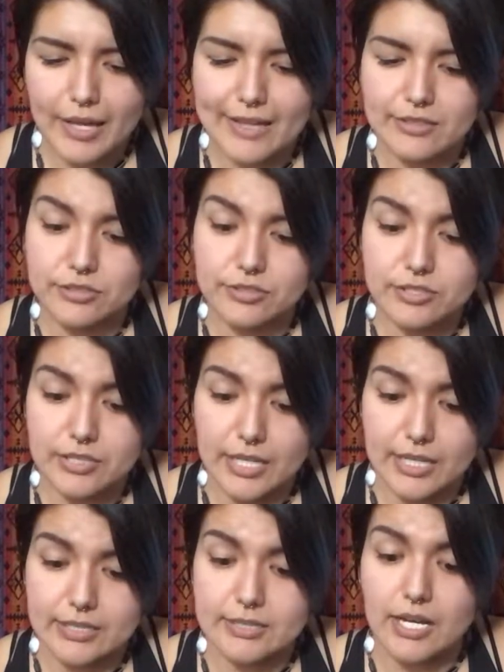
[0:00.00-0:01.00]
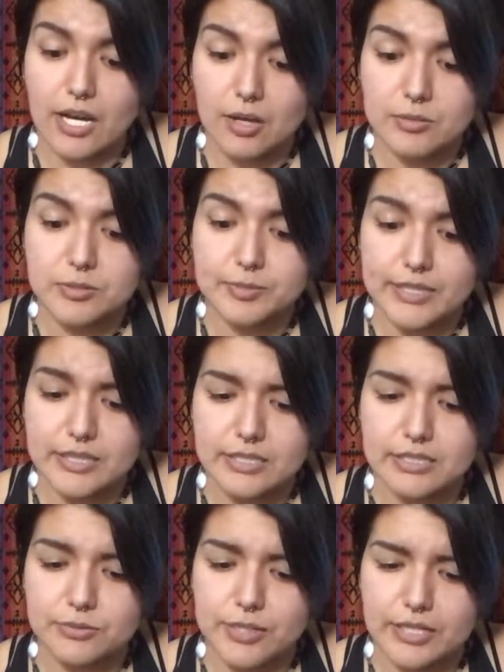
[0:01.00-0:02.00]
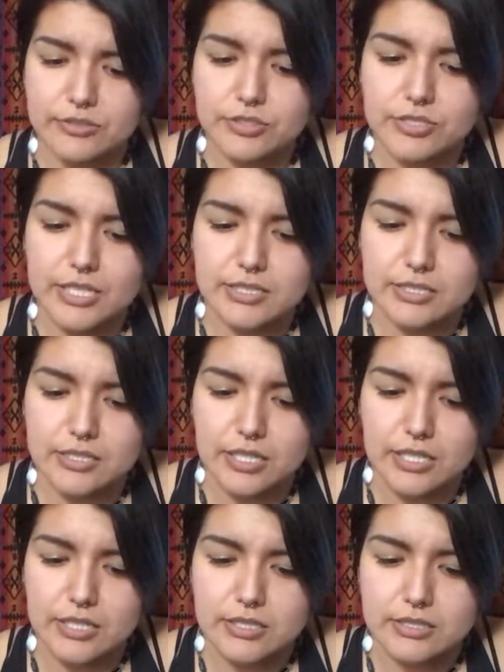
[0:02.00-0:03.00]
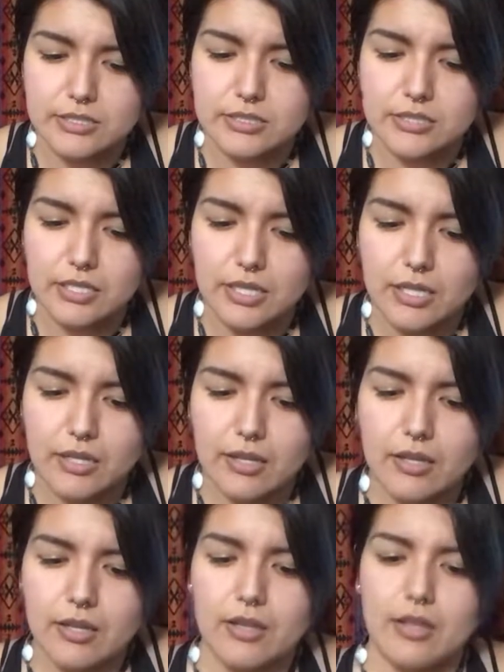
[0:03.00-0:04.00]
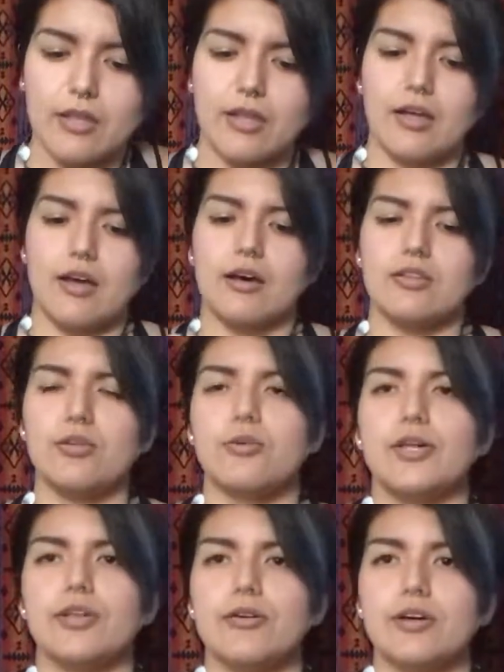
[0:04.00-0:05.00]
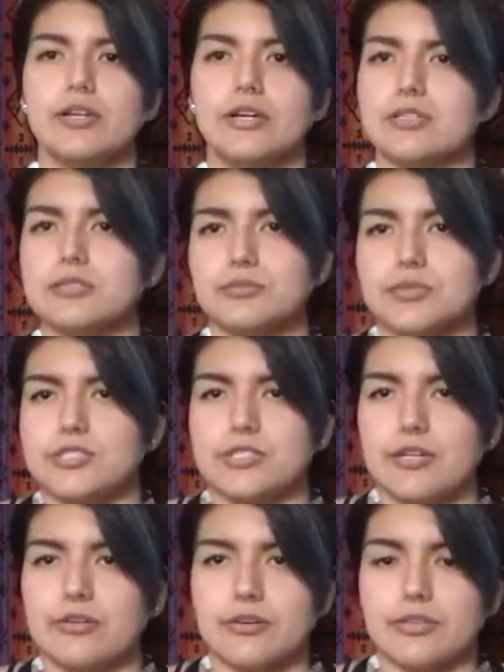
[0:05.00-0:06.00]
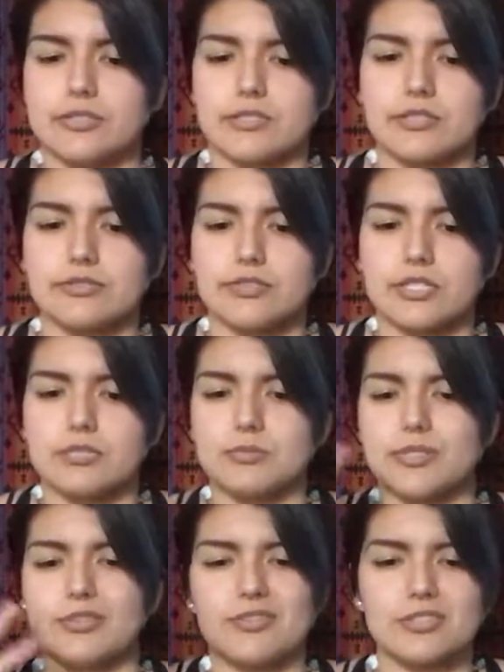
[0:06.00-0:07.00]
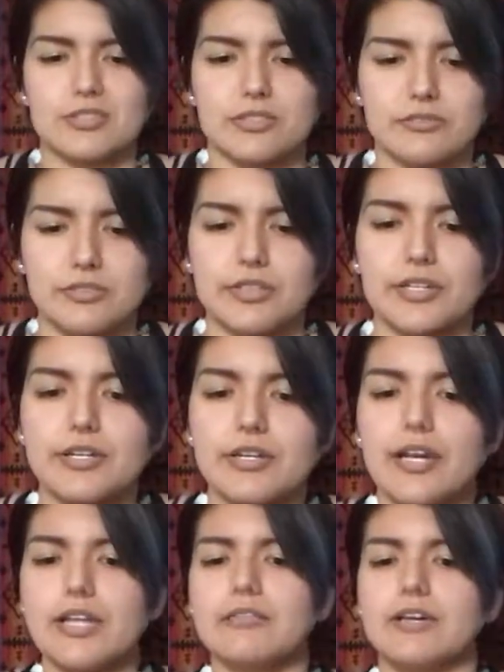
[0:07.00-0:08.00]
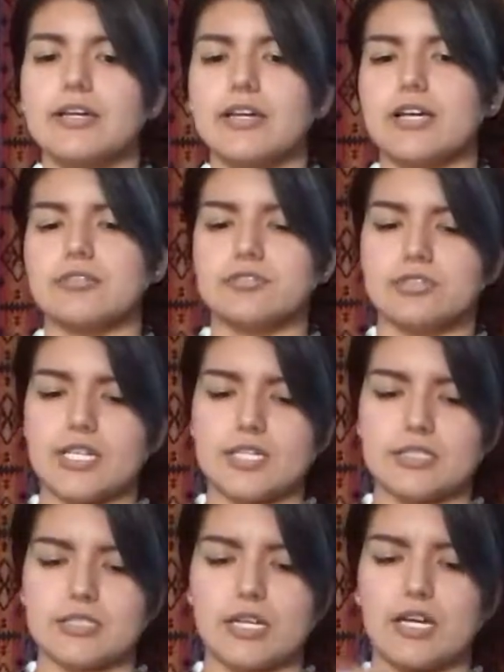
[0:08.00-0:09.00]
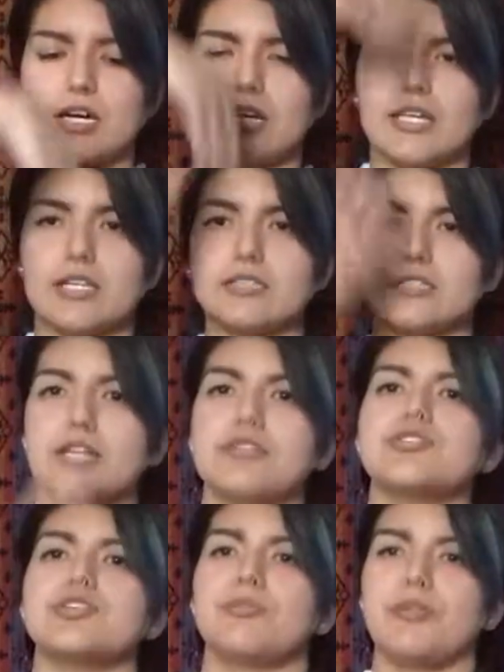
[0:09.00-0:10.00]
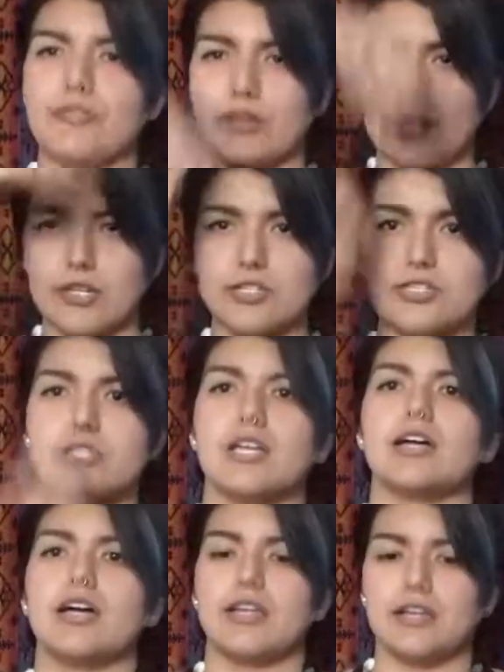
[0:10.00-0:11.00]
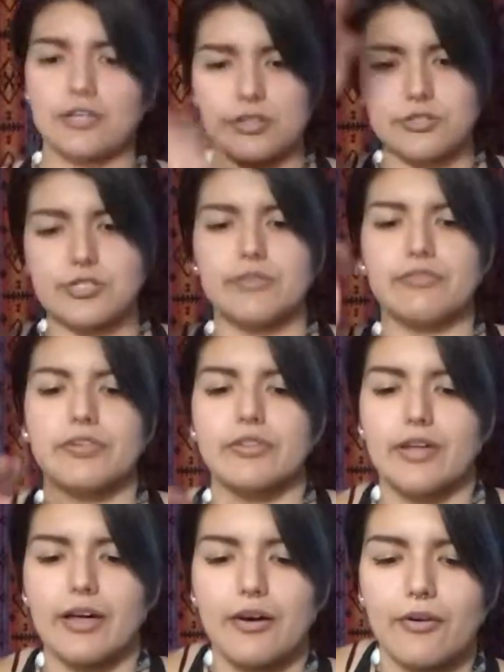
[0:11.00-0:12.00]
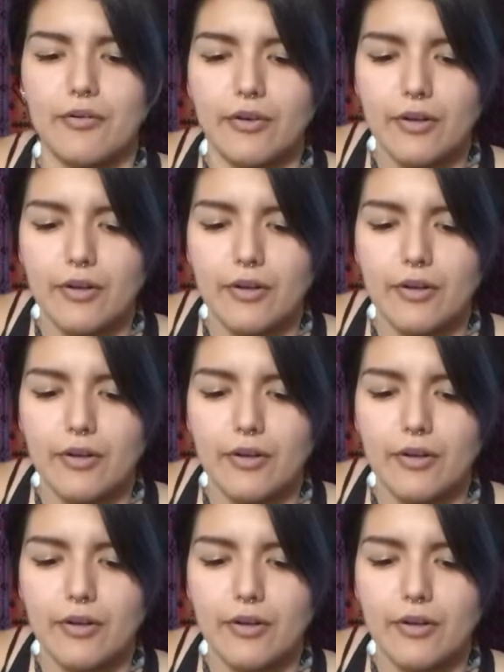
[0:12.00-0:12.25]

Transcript: Exercise helps, because what exercise does, the way yoga does, which yoga is an exercise, but yoga is a different thing. Anyway, exercise gets the energy moving, and it just like kind of clears everything out,